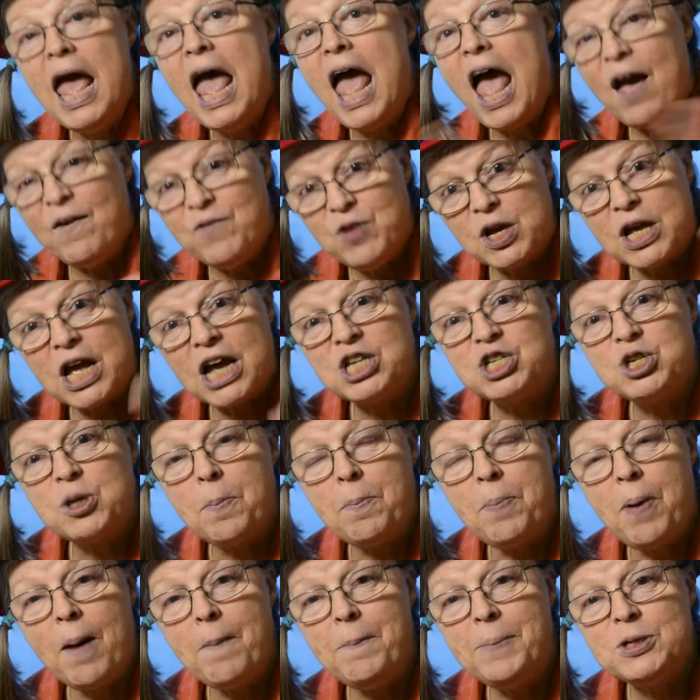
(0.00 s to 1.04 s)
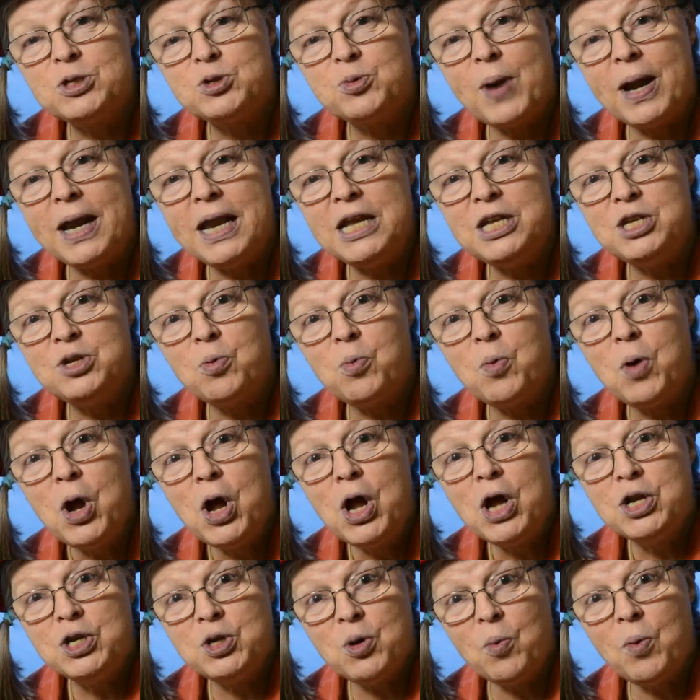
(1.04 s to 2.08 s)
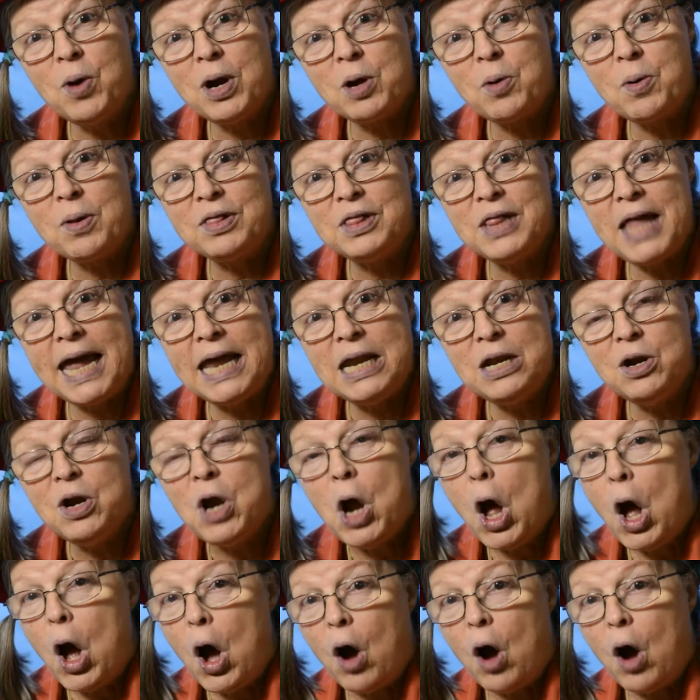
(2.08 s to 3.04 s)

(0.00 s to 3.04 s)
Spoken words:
Have you got your puppets ready to work with later?